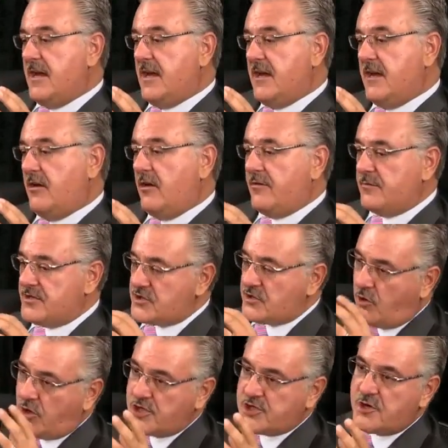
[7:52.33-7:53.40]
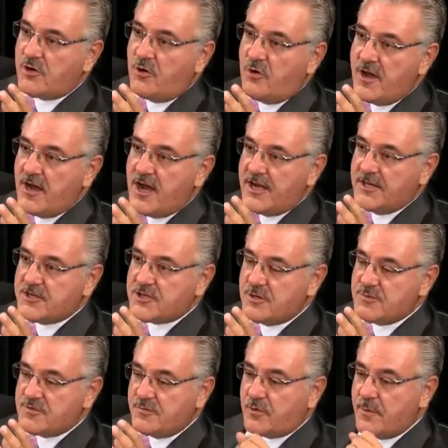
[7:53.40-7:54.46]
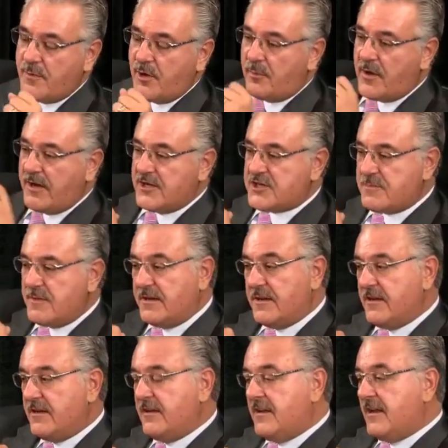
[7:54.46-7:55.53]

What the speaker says: there was torture going on in terms of criminal punishment.